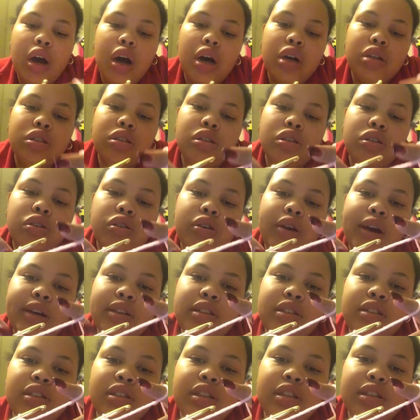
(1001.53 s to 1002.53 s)
till you get
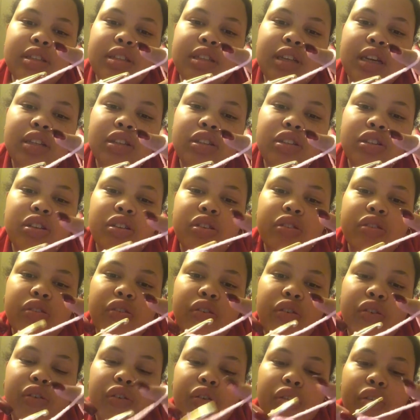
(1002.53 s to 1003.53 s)
to the center.
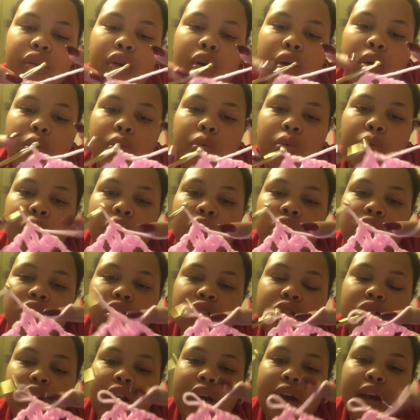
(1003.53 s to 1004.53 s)
Once you
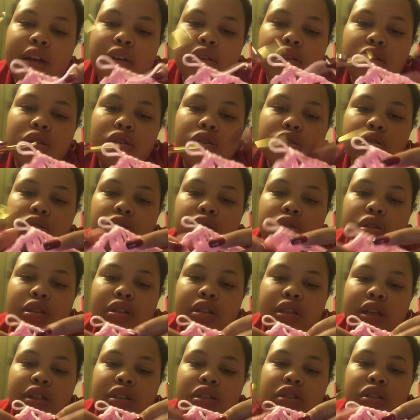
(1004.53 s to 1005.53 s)
get to the
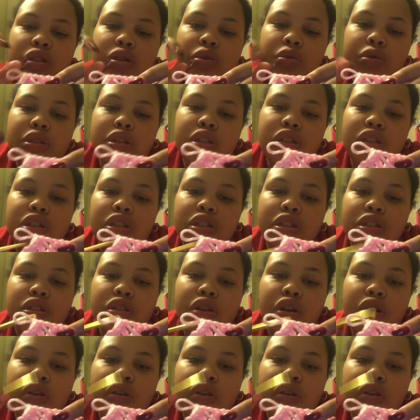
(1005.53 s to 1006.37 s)
center, which is